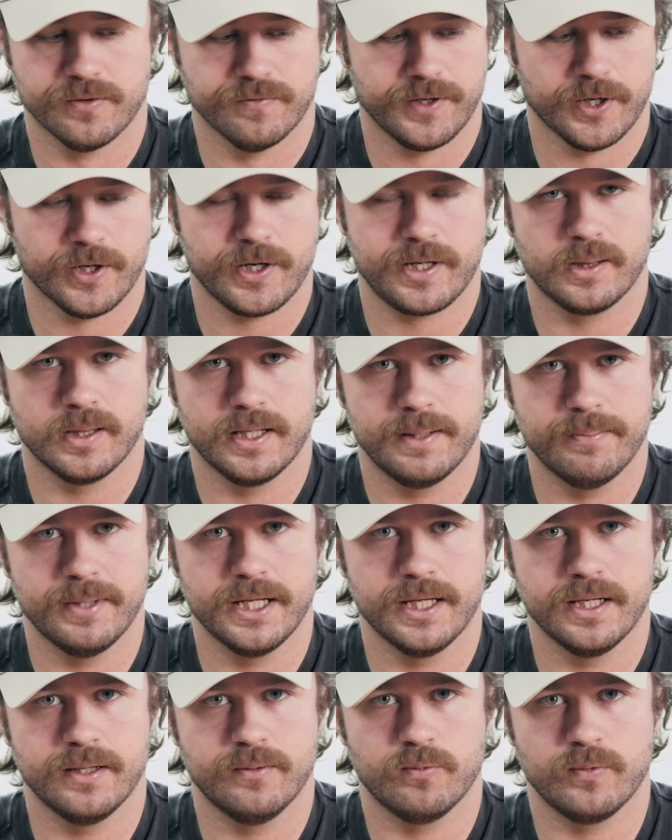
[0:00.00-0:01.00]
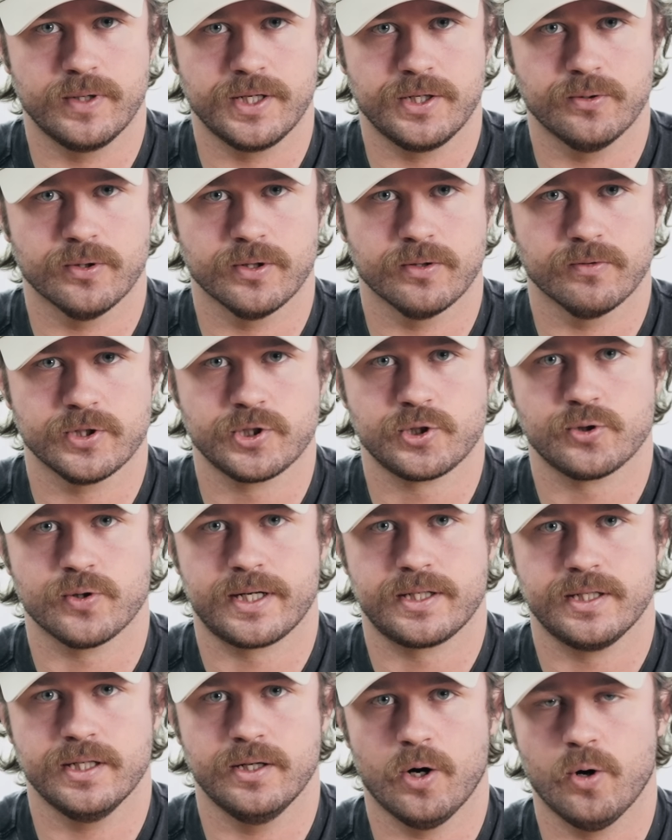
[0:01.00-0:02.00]
very limited when you are
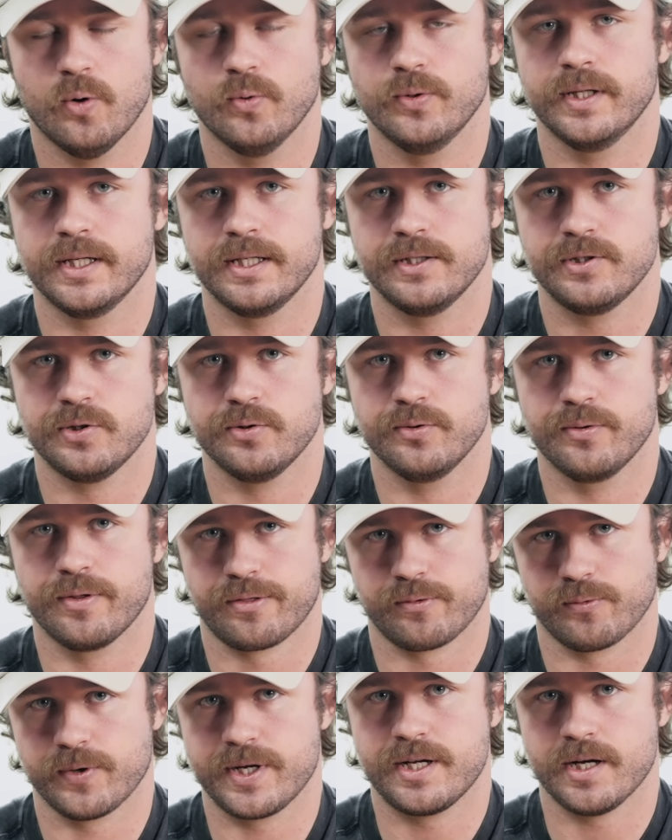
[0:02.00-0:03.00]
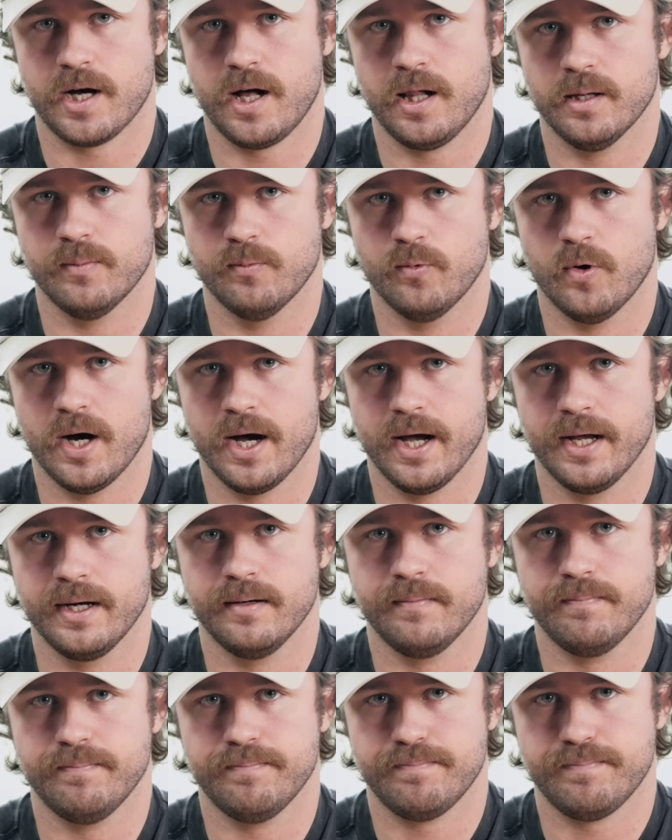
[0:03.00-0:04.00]
restricted only to 3 column
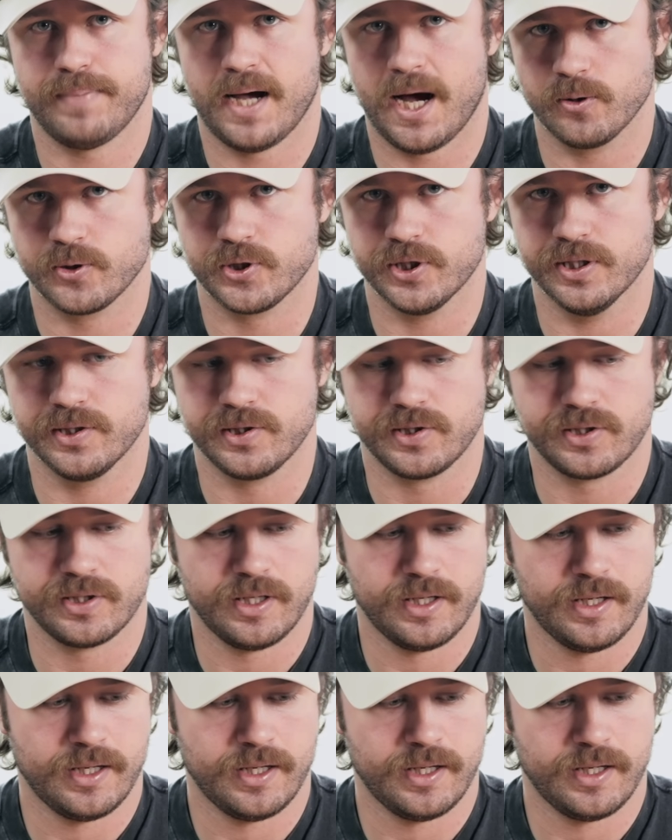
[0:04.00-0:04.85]
wide pouches.